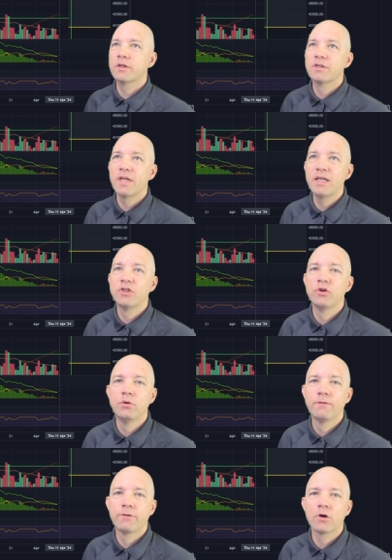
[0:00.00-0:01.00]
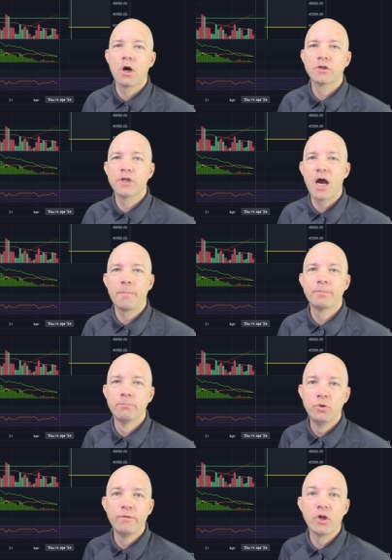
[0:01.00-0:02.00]
then stay tuned for our top
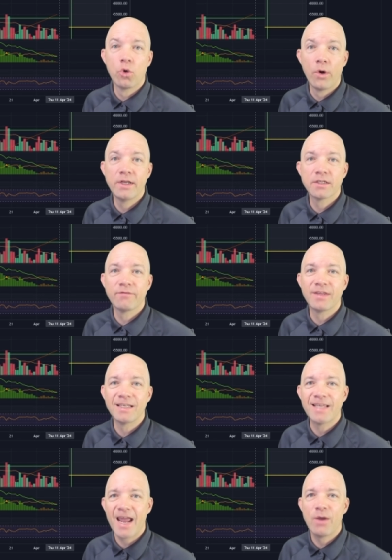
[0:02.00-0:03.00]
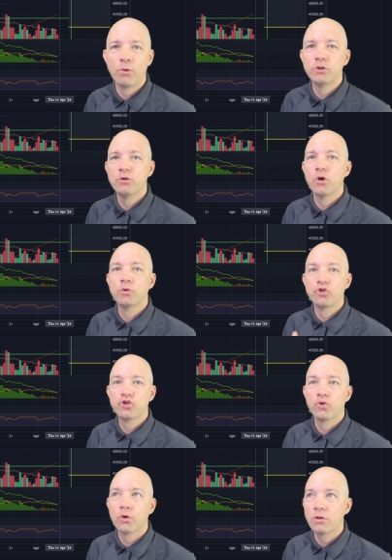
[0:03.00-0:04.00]
moving coins of the day. We'll do those
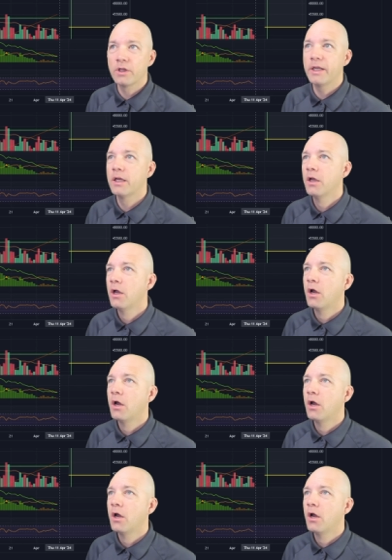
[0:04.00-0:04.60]
shortly.